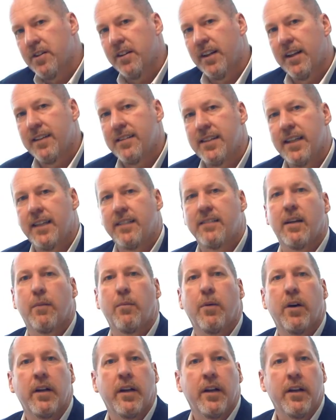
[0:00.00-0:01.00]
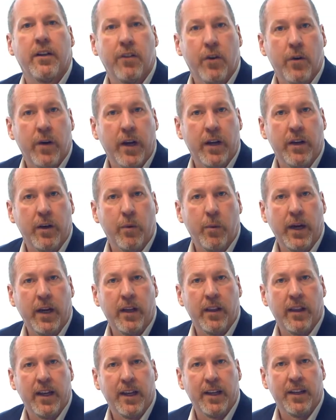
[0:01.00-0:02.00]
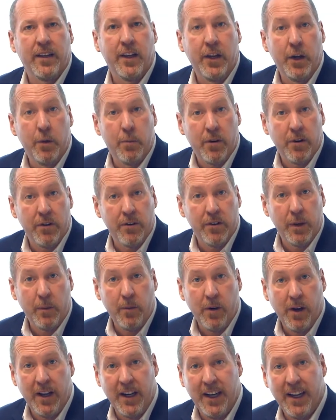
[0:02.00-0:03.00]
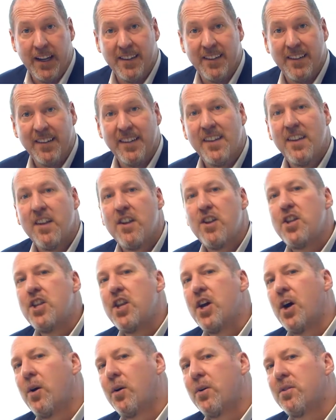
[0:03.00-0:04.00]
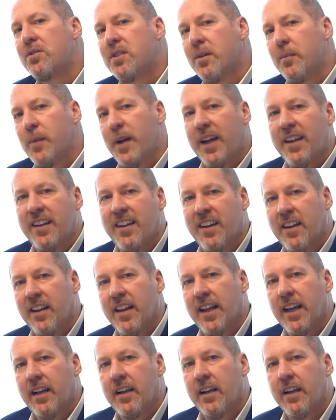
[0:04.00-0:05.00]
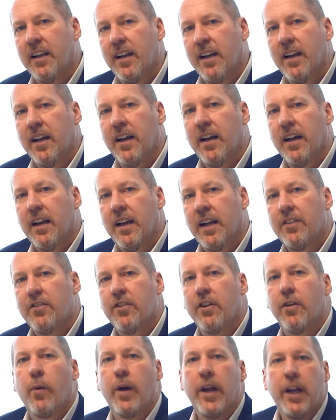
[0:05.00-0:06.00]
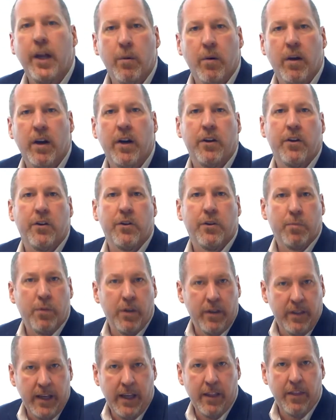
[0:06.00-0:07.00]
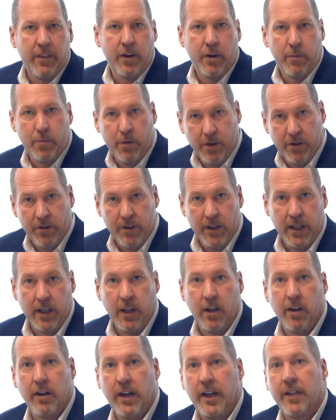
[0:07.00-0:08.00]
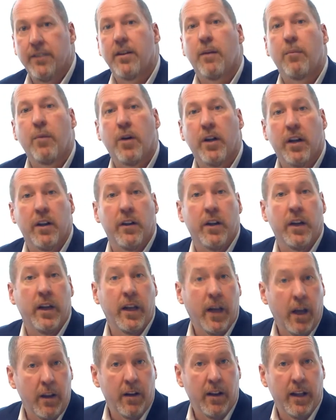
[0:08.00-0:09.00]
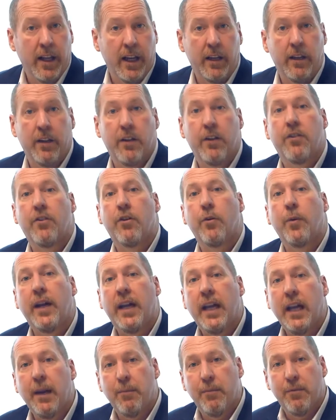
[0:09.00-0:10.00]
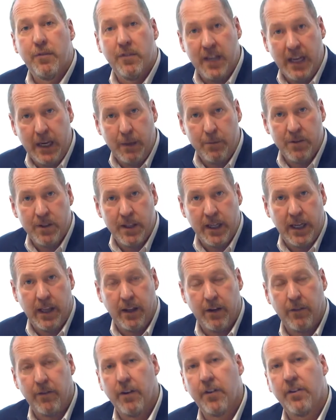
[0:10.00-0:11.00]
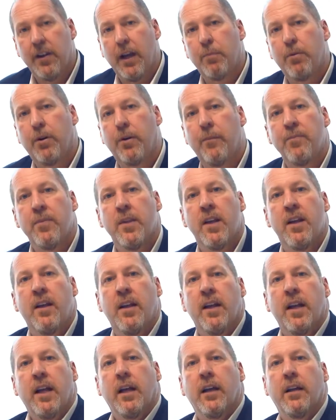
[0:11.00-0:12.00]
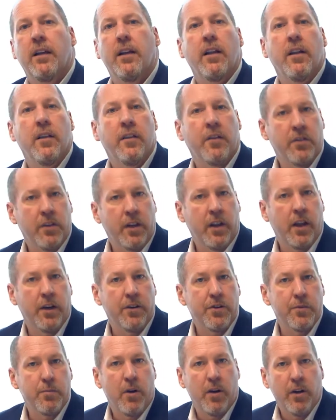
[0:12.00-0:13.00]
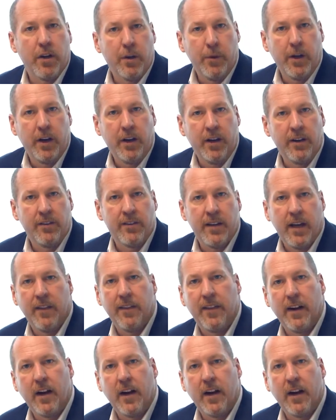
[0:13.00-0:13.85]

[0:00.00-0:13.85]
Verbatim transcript: is, let's say someone that's going on your weak leg that you personally brought in knows somebody on the other leg, and so what you want to do is put that third person then underneath someone on the other leg, so we keep teams together. For example, there's a lot of small communities out